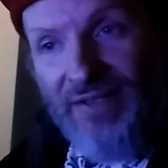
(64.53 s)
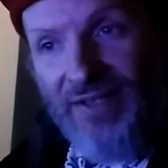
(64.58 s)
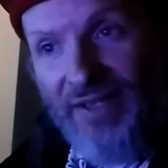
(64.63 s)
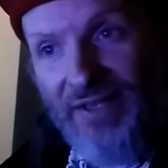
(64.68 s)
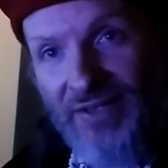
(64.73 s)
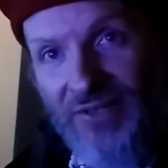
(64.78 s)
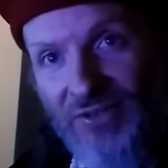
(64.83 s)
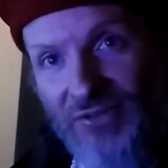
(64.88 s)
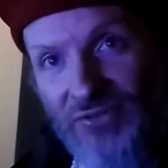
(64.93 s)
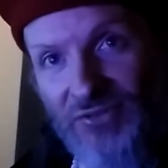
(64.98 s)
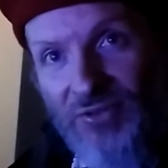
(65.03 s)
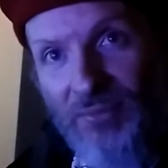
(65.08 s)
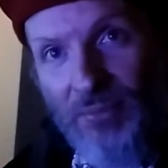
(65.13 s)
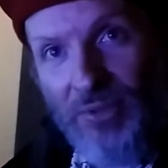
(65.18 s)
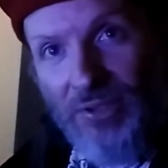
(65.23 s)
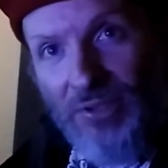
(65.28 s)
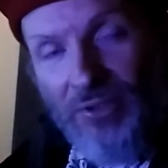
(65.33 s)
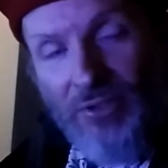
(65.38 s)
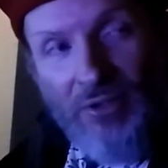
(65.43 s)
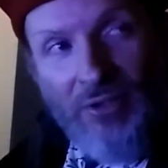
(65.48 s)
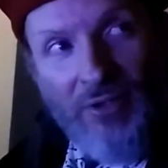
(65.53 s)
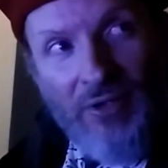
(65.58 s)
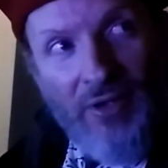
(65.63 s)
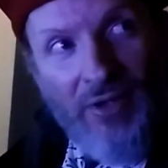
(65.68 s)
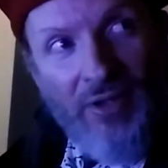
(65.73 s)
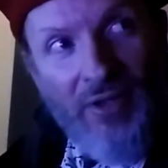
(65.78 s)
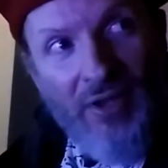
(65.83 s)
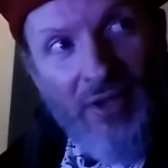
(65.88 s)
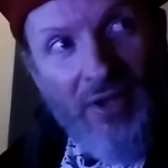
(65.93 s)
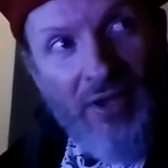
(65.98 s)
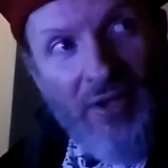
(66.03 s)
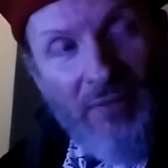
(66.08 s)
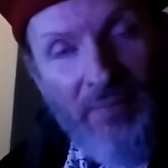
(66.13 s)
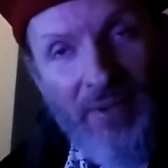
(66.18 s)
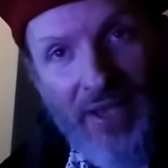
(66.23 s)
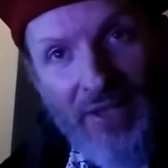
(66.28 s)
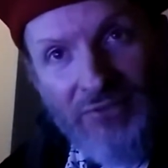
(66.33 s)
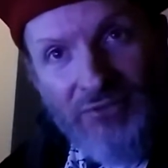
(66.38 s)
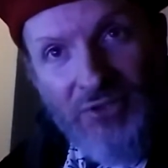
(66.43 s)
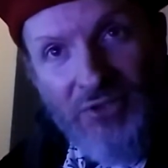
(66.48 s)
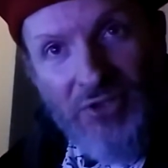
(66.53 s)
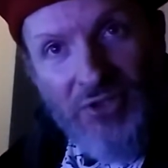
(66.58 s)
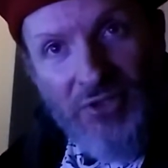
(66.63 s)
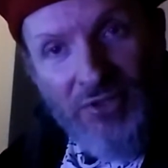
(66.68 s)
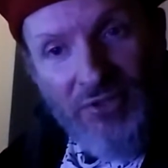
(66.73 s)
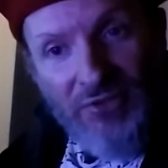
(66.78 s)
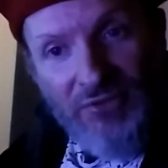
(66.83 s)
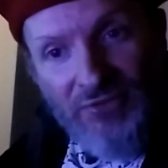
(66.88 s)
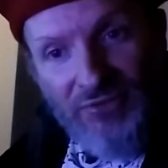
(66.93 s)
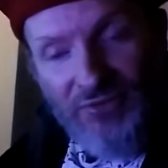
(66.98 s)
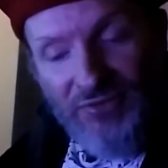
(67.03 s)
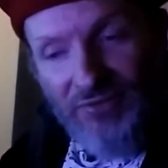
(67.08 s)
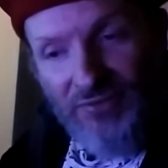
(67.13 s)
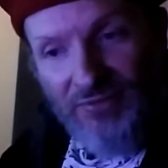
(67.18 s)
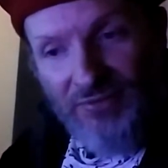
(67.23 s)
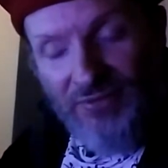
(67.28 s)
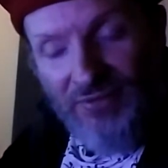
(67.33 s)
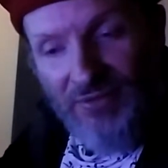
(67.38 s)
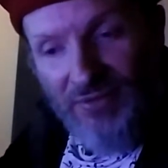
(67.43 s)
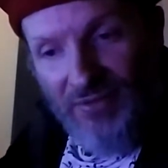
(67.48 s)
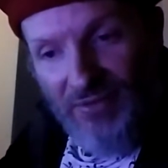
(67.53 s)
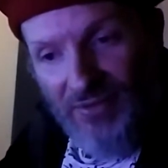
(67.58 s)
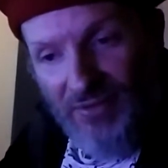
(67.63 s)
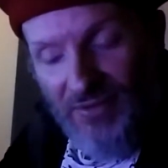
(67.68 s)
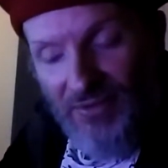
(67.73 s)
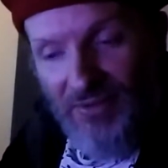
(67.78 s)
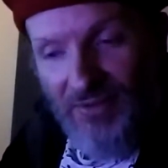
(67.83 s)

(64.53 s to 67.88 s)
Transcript: like in the similar passages. And